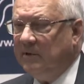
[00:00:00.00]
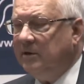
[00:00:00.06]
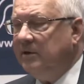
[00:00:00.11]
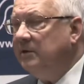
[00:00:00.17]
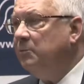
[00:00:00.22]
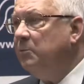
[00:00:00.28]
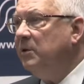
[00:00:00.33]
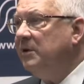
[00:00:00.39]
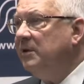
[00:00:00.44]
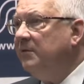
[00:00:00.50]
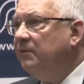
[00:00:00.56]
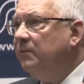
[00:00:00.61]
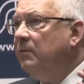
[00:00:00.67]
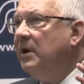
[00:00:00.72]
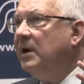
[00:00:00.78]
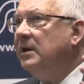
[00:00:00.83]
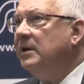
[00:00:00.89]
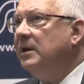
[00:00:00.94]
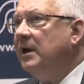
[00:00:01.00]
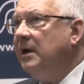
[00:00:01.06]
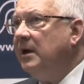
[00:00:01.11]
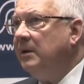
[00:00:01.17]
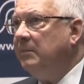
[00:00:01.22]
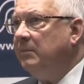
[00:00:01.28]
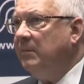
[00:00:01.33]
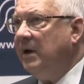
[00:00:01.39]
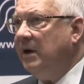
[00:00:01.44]
if one
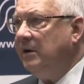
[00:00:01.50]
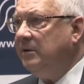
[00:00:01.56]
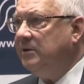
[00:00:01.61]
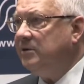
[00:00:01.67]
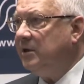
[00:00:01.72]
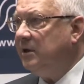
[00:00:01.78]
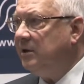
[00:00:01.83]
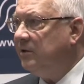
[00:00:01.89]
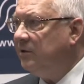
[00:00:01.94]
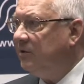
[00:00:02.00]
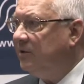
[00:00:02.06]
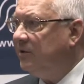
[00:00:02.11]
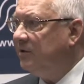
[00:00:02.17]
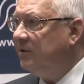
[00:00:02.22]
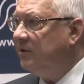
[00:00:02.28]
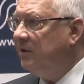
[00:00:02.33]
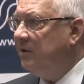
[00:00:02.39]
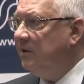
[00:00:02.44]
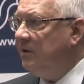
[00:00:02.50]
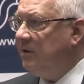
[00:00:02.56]
day by chance